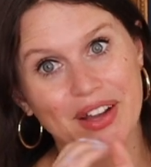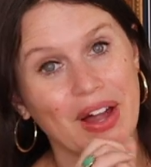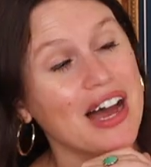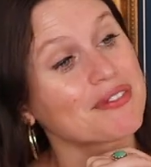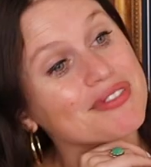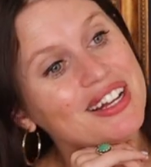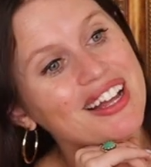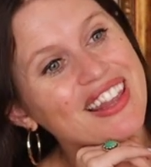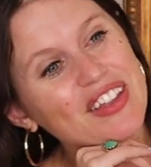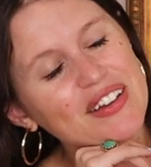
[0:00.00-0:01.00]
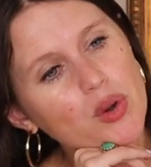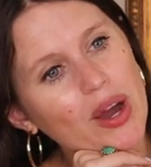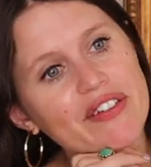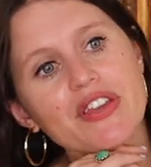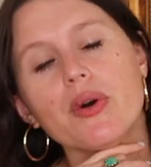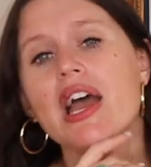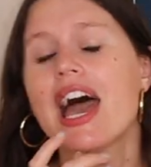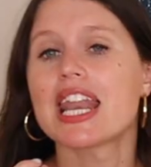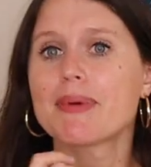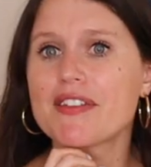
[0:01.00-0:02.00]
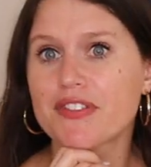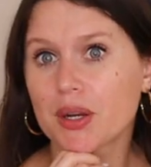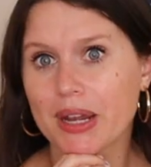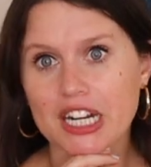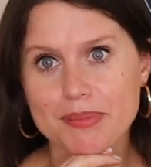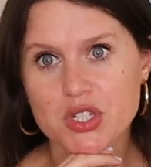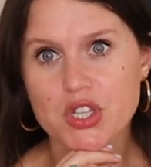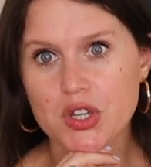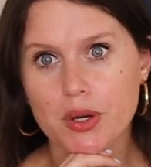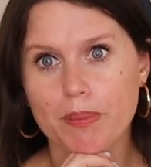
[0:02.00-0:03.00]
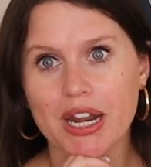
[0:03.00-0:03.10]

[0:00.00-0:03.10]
They'll have quite a few. And it might feel random to you,